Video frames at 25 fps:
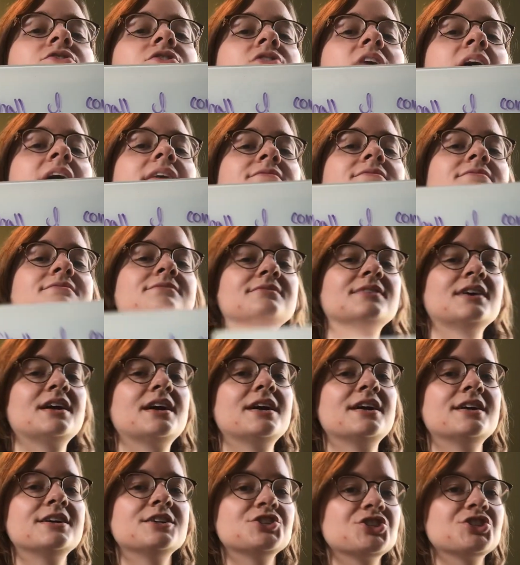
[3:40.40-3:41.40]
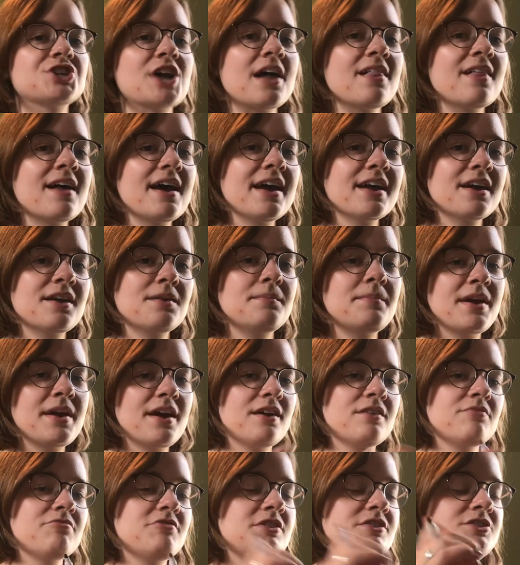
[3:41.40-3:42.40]
a line. Shall I
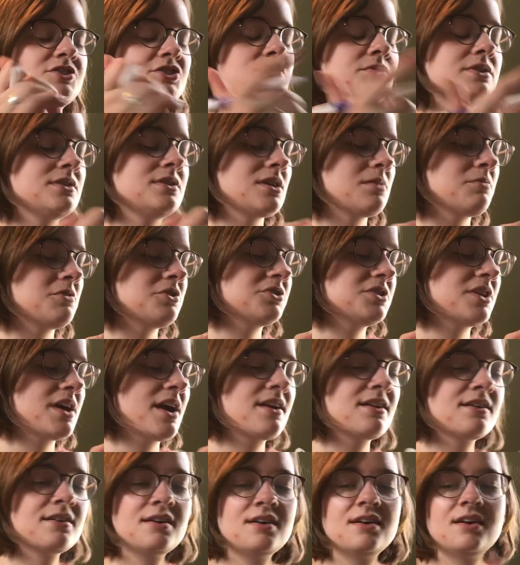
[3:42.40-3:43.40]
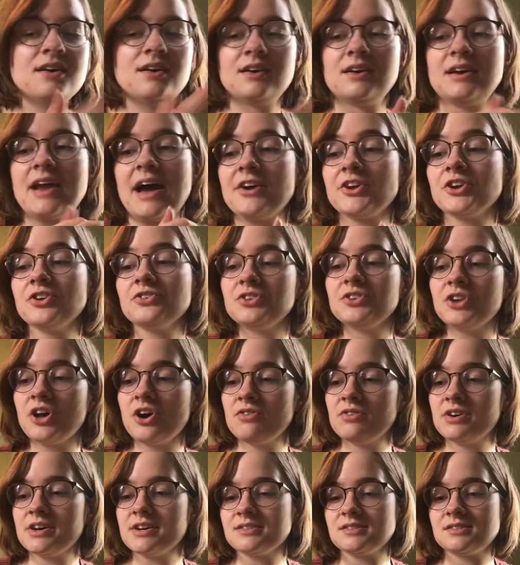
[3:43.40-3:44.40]
compare thee to a summer's day? Now, you'll
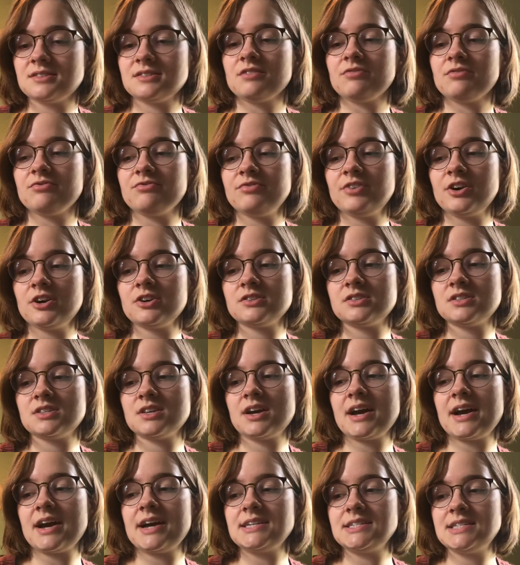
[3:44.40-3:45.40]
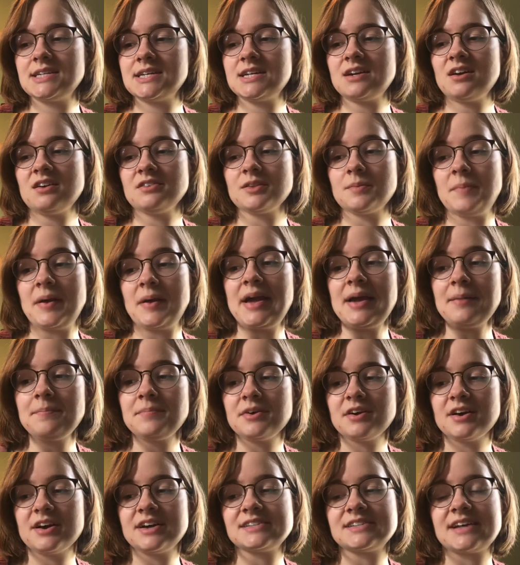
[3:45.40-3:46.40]
notice the first thing I did on the
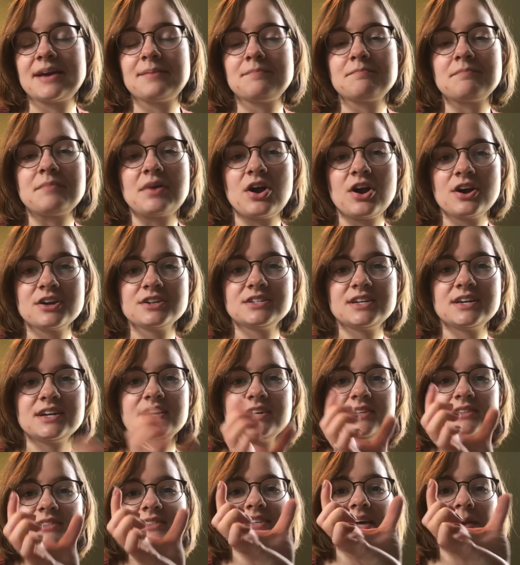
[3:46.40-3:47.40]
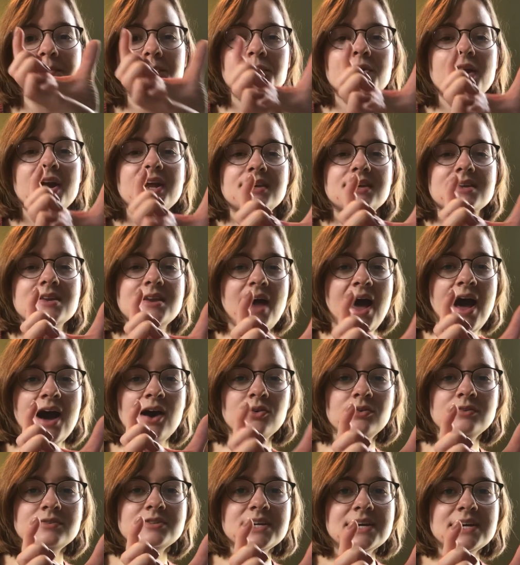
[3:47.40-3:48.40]
paper is I marked it and separated it
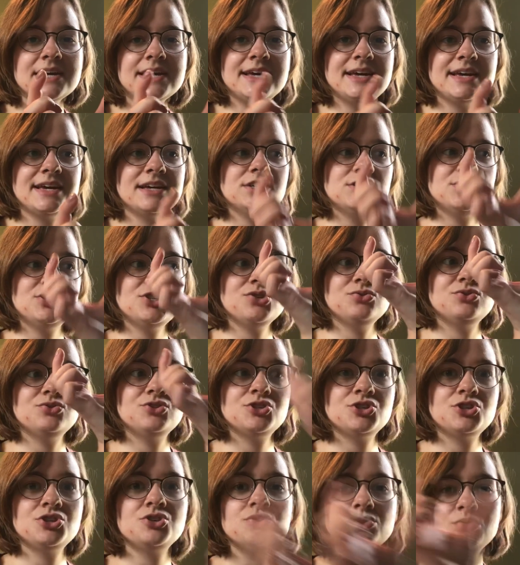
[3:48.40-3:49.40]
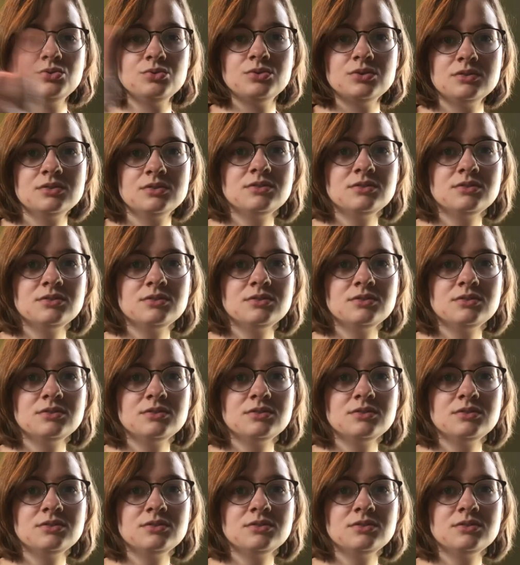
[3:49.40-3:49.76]
out into 2